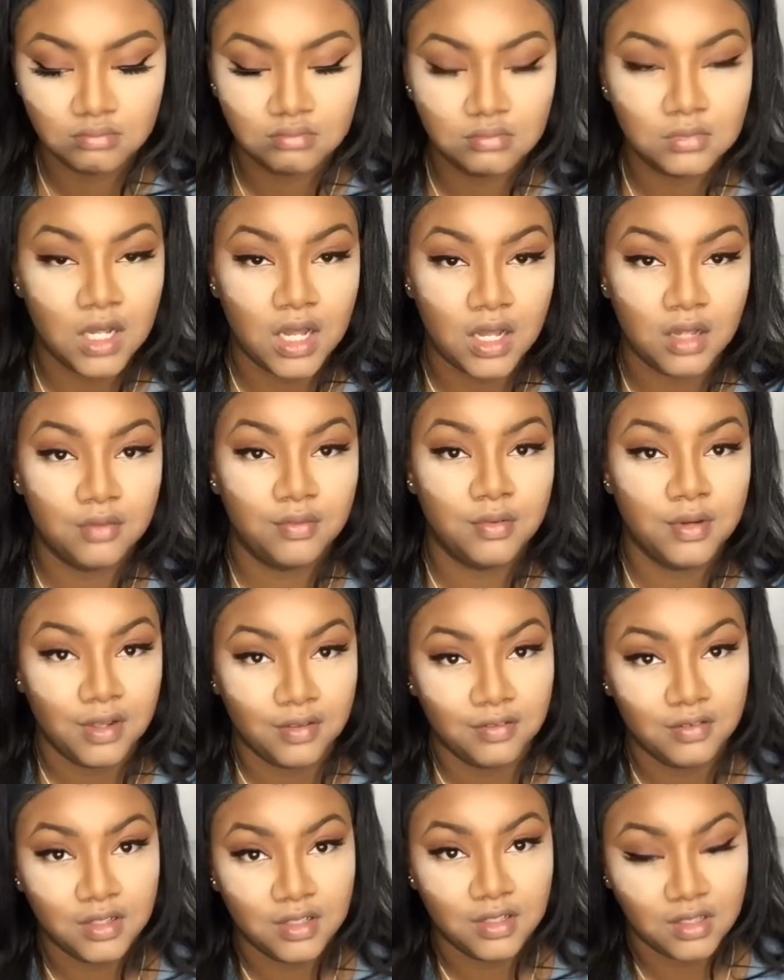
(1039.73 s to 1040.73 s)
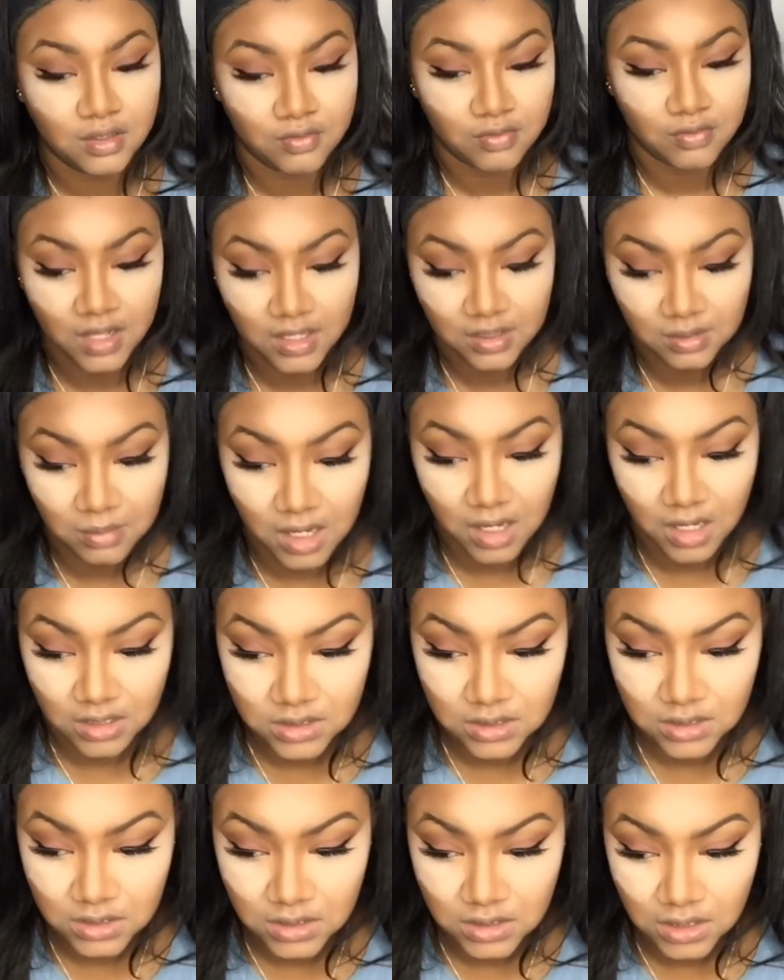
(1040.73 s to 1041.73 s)
I'll definitely find the
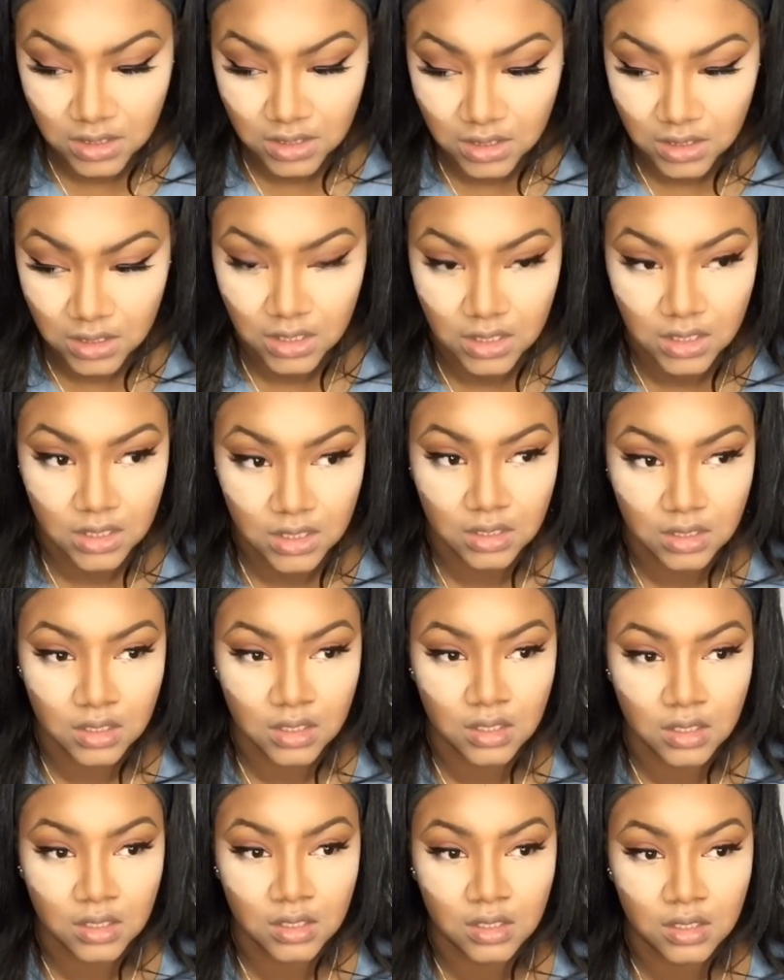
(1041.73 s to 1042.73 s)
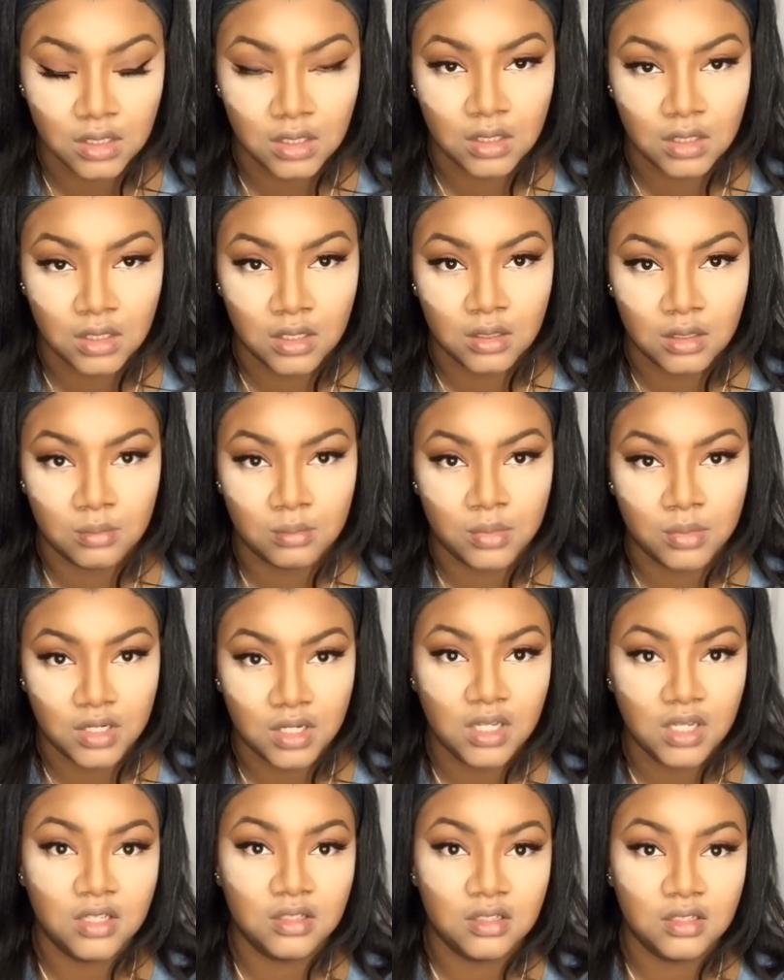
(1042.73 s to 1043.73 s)
box and put it
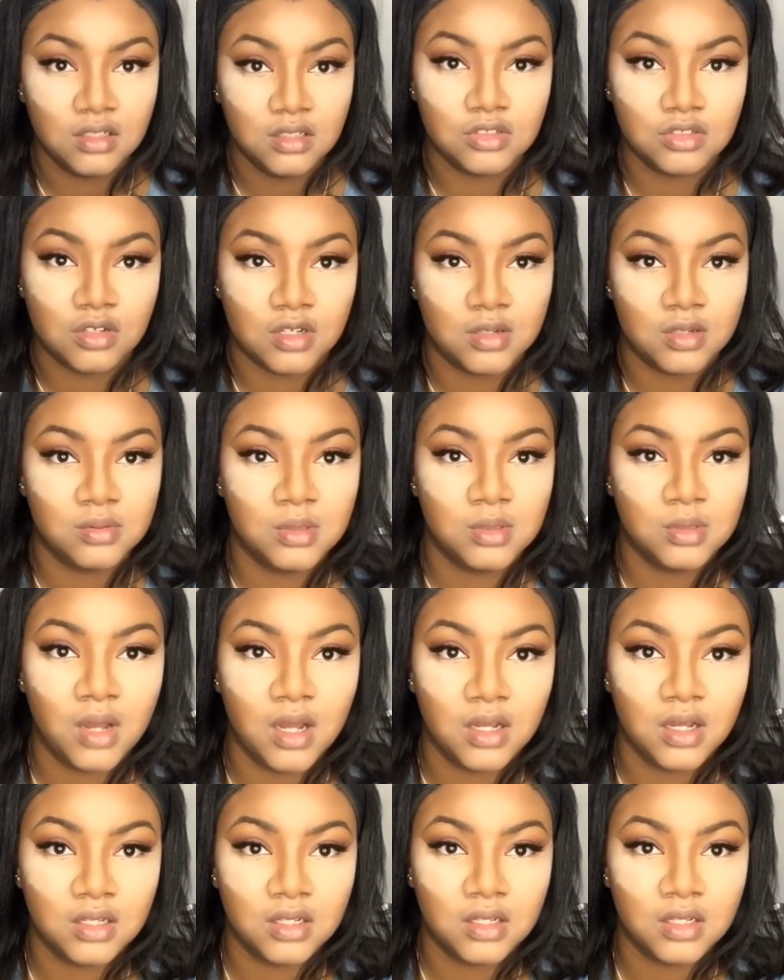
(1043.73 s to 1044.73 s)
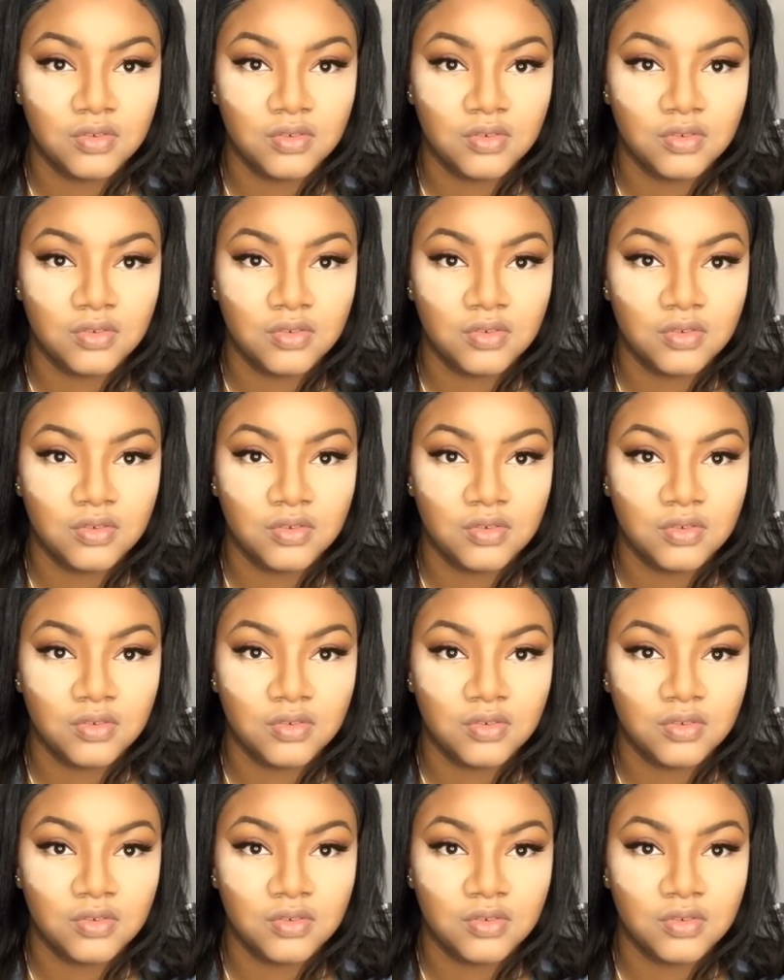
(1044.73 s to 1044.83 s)
in the description box for you